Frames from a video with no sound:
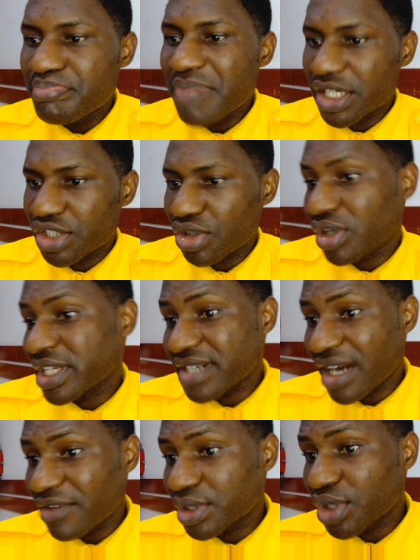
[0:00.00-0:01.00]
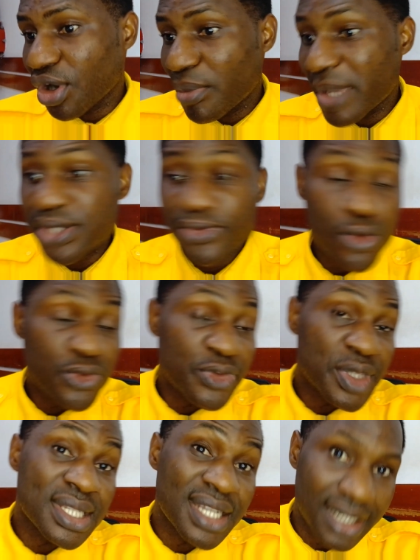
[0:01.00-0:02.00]
make sure the travel documents
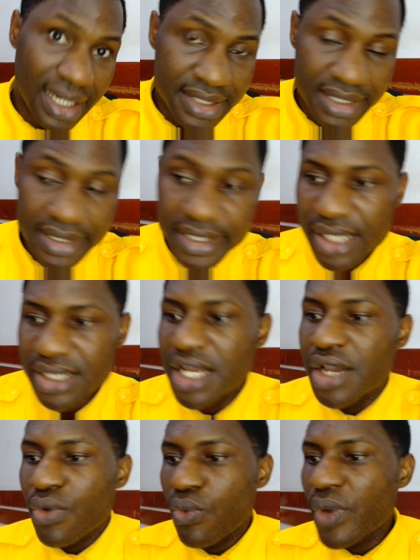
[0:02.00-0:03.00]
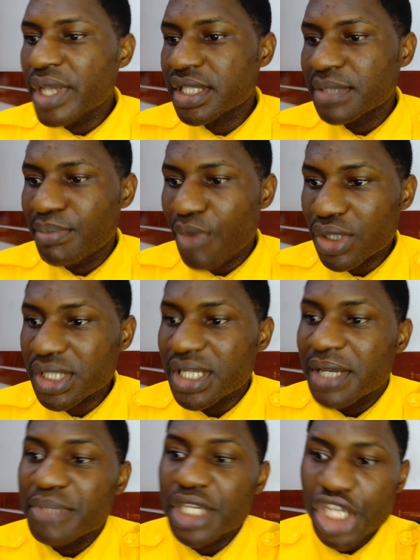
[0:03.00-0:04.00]
fulfills the criteria, which must
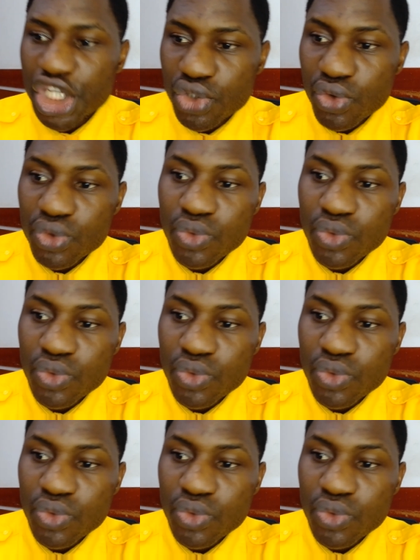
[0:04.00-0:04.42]
be issued